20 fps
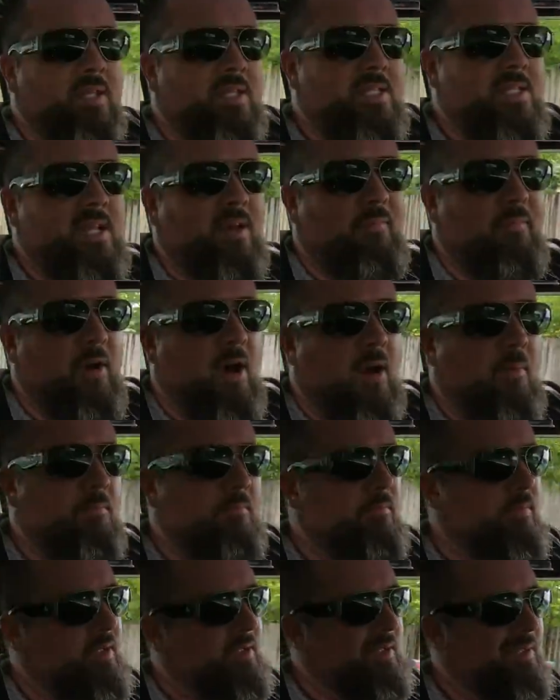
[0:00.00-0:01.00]
this diff up,
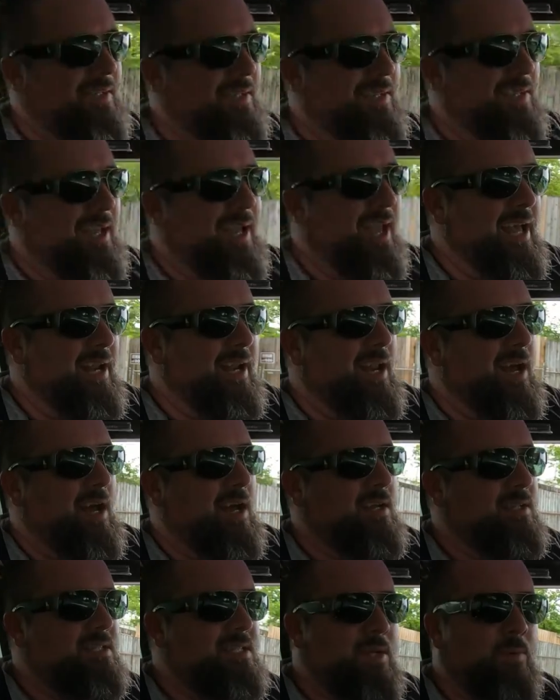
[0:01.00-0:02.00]
and
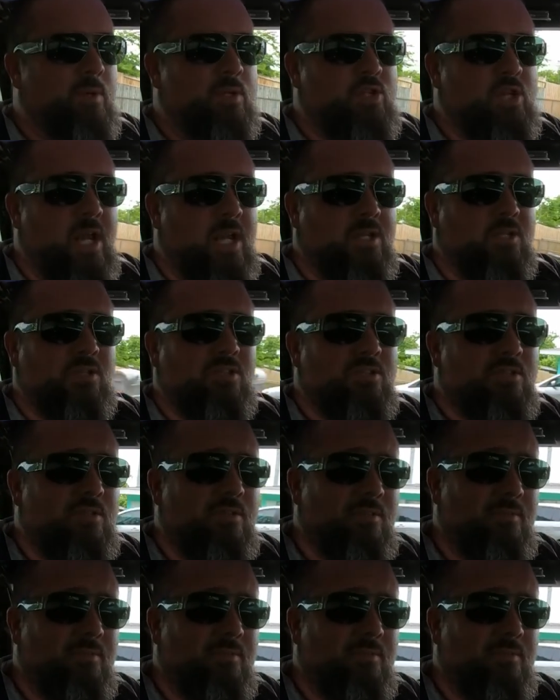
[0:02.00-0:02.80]
see what changes.